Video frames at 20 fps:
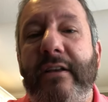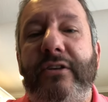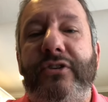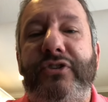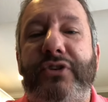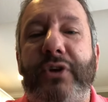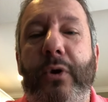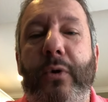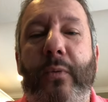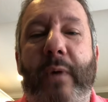
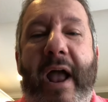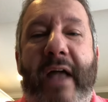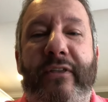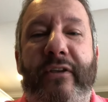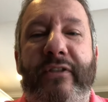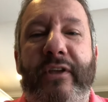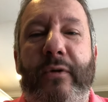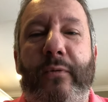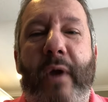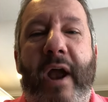So
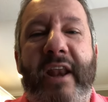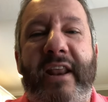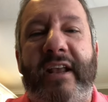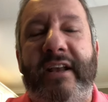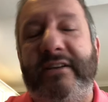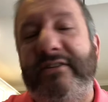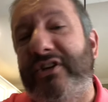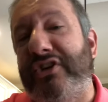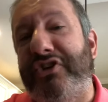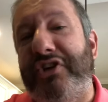rather than
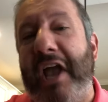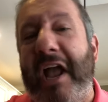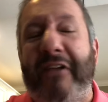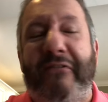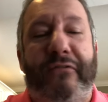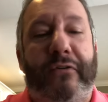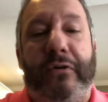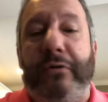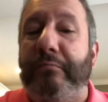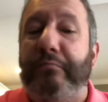writing us a
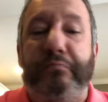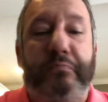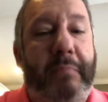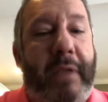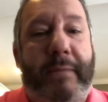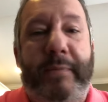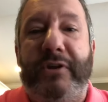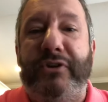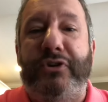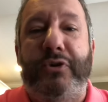check for
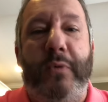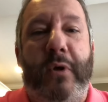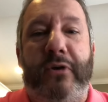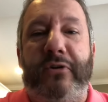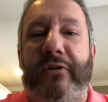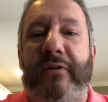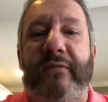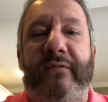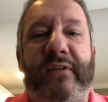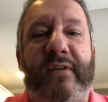maybe
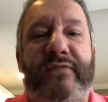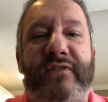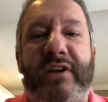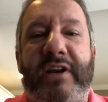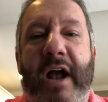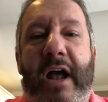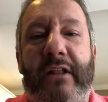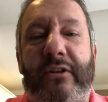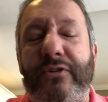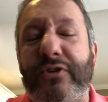
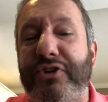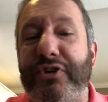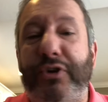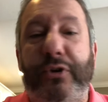$250,